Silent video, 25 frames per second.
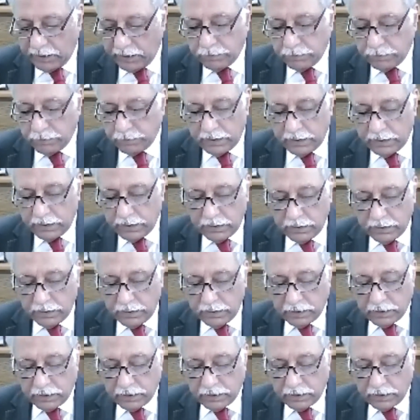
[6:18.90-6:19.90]
policy to
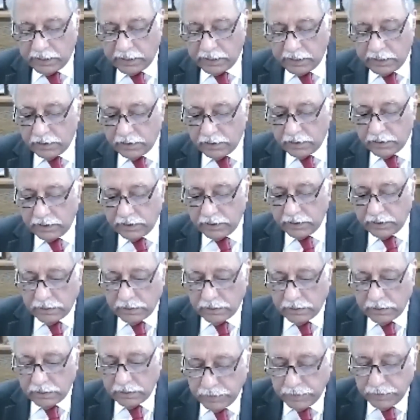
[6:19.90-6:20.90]
help the frontier area
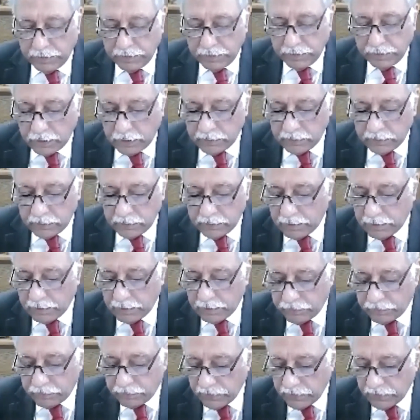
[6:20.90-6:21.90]
develop their
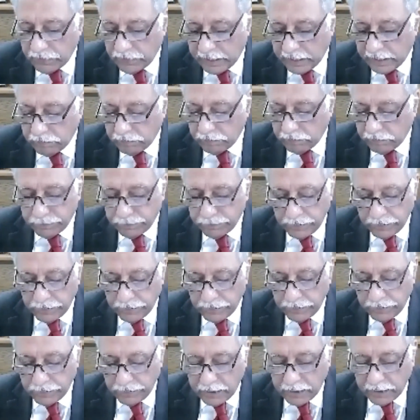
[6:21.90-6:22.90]
economy for the
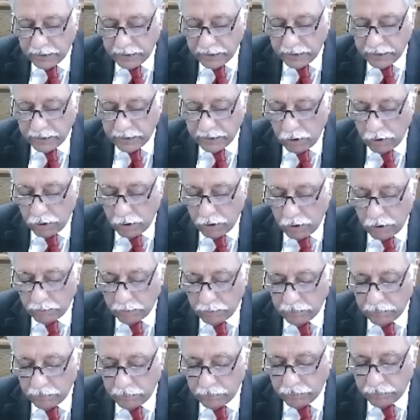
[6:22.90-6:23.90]
common good and
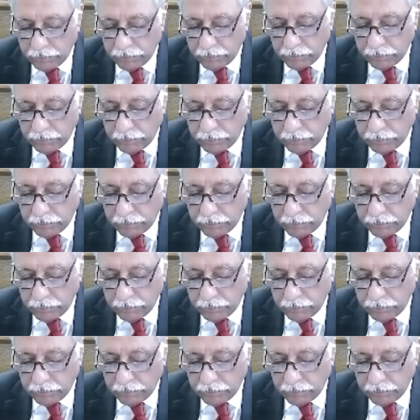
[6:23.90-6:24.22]
wealth, and